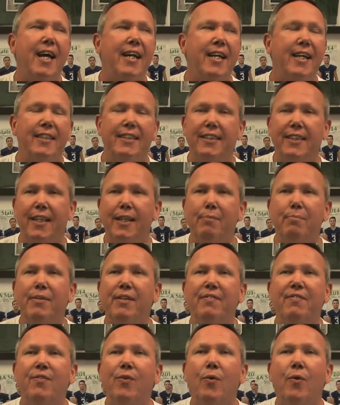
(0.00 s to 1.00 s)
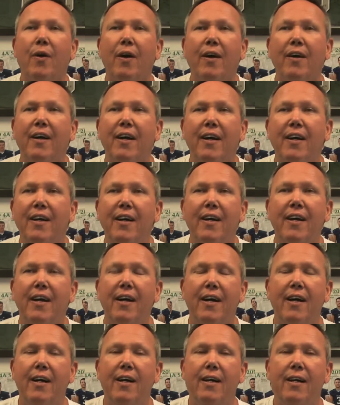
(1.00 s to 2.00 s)
and I said it before,
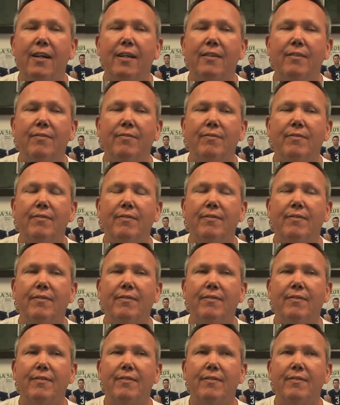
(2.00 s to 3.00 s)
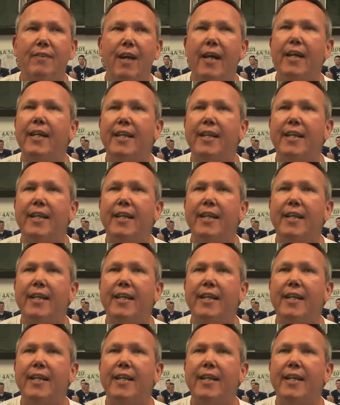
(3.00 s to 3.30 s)
I